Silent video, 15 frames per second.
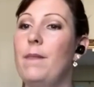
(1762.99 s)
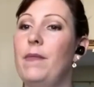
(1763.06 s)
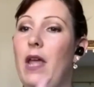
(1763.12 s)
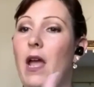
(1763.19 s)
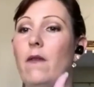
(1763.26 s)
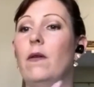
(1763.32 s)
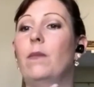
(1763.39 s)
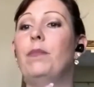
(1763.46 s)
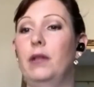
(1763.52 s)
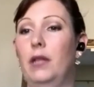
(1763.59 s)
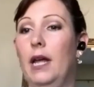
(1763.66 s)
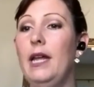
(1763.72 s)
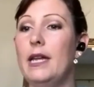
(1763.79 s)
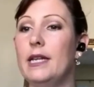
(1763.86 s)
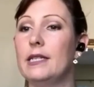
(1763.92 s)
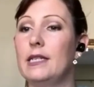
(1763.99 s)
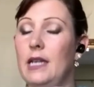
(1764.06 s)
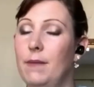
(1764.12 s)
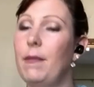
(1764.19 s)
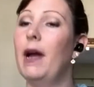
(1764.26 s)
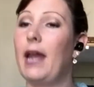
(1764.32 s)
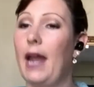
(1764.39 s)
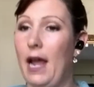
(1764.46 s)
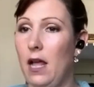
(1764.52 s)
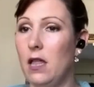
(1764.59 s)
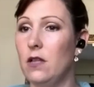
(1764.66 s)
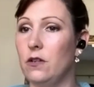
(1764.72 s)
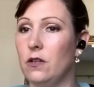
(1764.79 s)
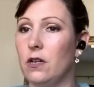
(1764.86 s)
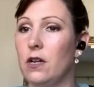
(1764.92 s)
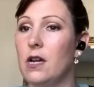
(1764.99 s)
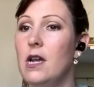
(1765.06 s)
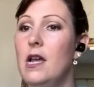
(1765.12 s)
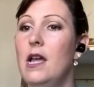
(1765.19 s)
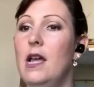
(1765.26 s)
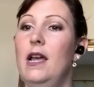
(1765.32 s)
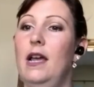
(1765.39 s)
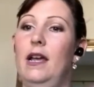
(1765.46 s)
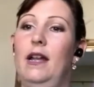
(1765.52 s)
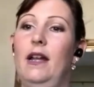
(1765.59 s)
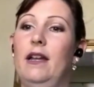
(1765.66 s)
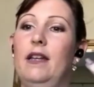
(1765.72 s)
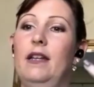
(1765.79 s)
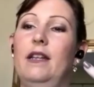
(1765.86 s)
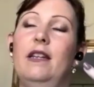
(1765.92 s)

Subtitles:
they have a place in my calendar, and I can.